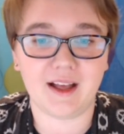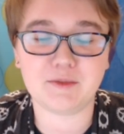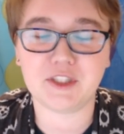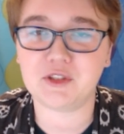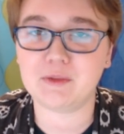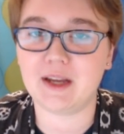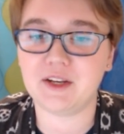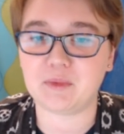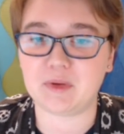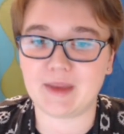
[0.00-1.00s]
Just a reminder
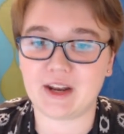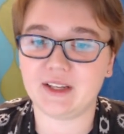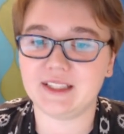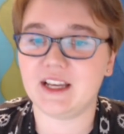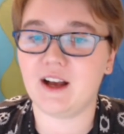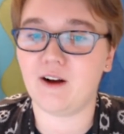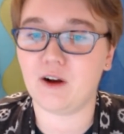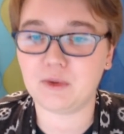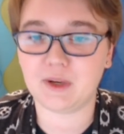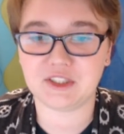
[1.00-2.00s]
that we may not get to all
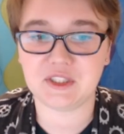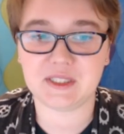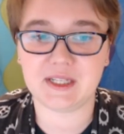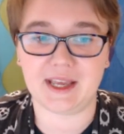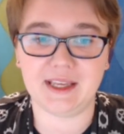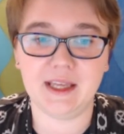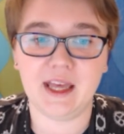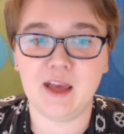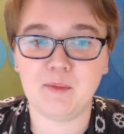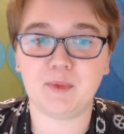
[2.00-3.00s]
questions today,
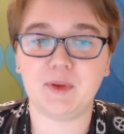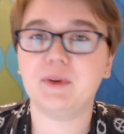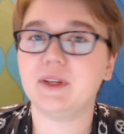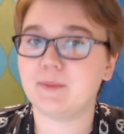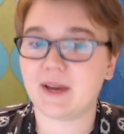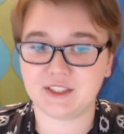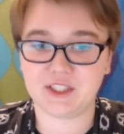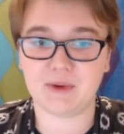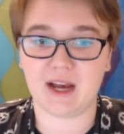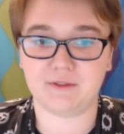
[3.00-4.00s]
but we will get back to
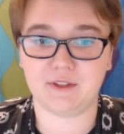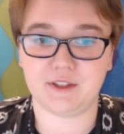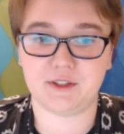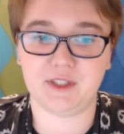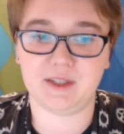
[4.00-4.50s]
you after the stream.